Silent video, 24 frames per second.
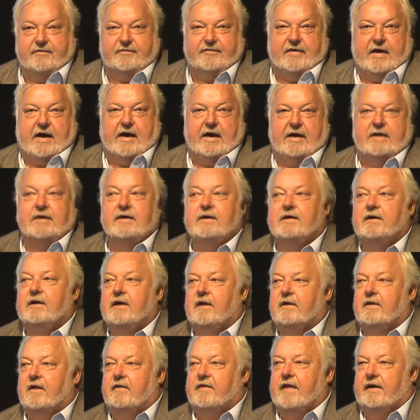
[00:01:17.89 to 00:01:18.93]
say
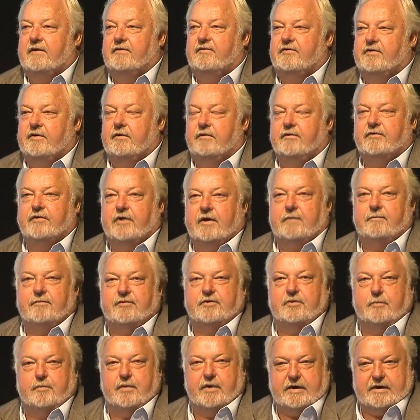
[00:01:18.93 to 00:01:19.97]
that that still seems
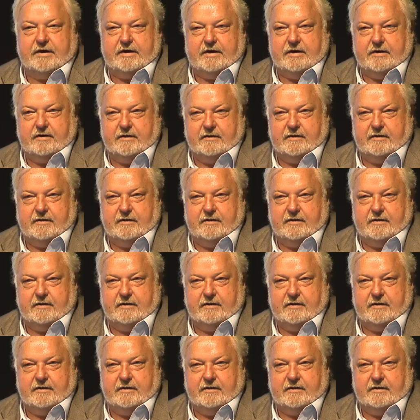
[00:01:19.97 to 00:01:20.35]
to be